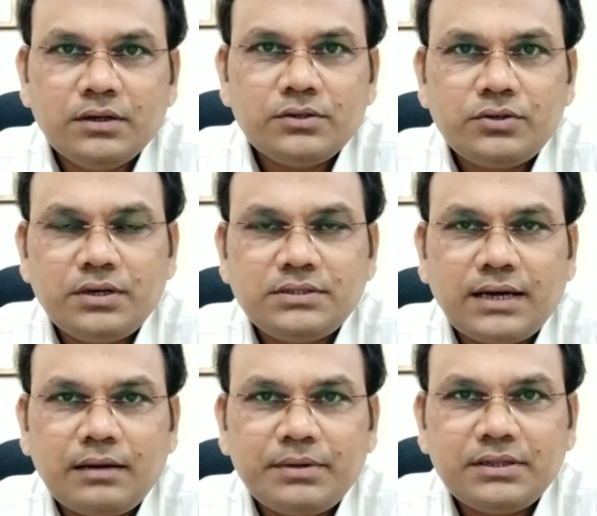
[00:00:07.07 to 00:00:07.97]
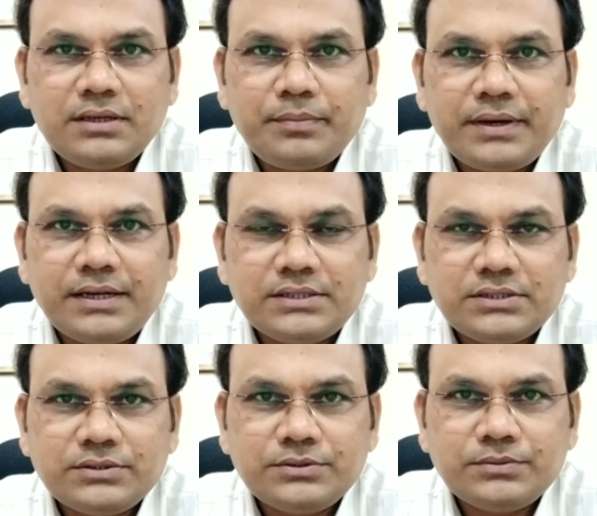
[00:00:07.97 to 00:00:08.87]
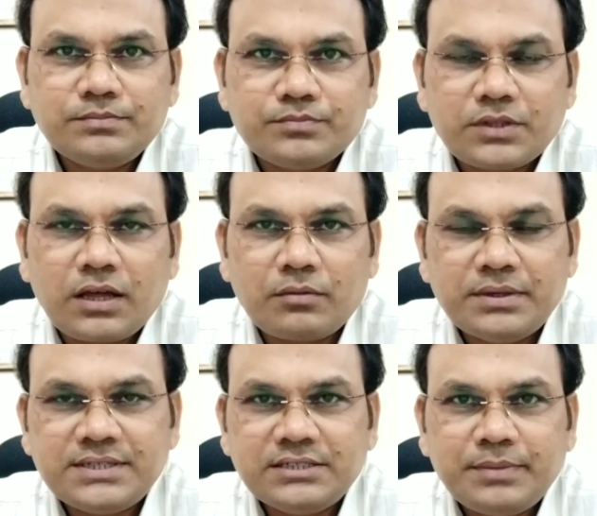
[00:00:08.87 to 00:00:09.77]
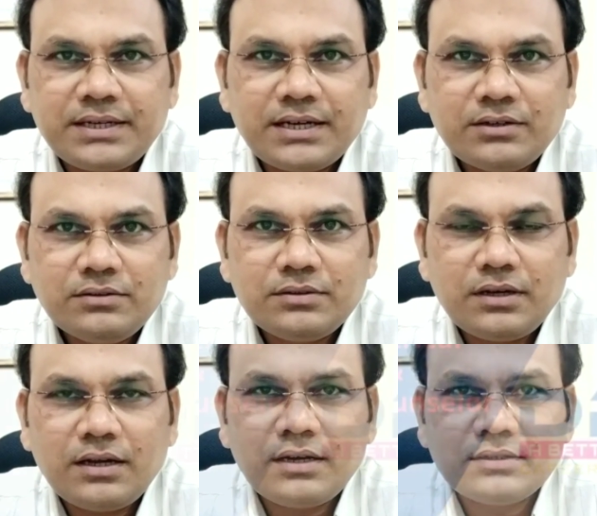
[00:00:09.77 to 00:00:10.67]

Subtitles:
Students, chalamandi parents naaku message pettaru and